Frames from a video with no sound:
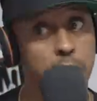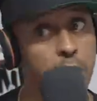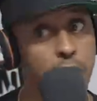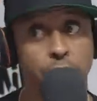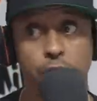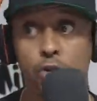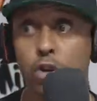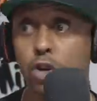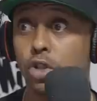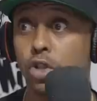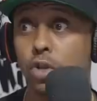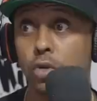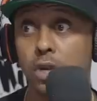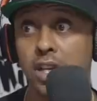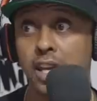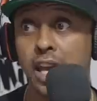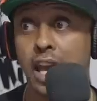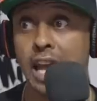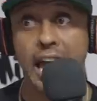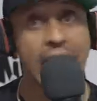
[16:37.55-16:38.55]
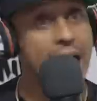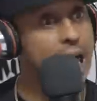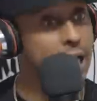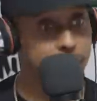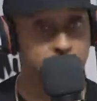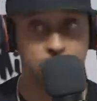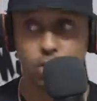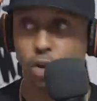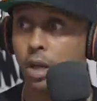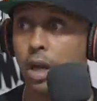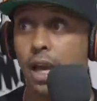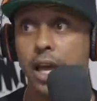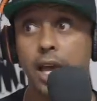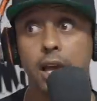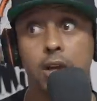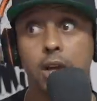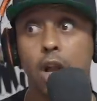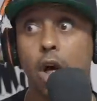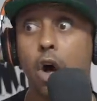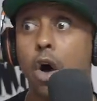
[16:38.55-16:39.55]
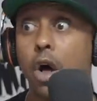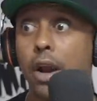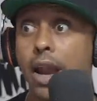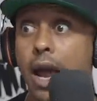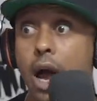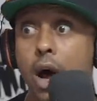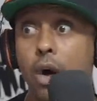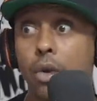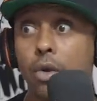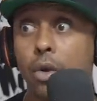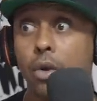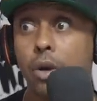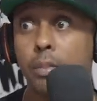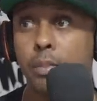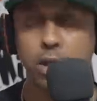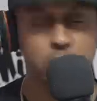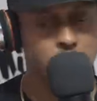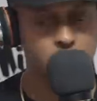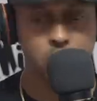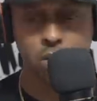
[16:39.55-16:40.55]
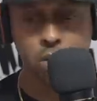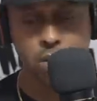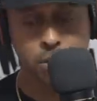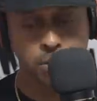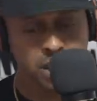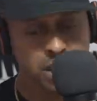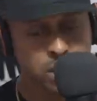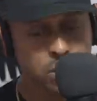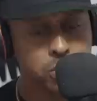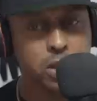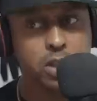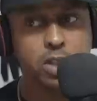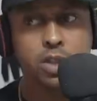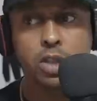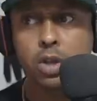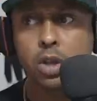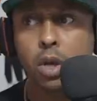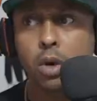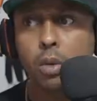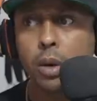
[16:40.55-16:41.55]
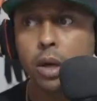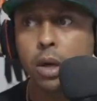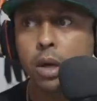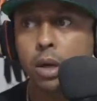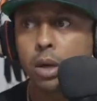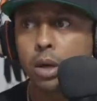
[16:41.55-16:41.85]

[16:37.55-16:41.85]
before 2 dk I laid law down on the bitch. Hold on, bitch, what is you doing?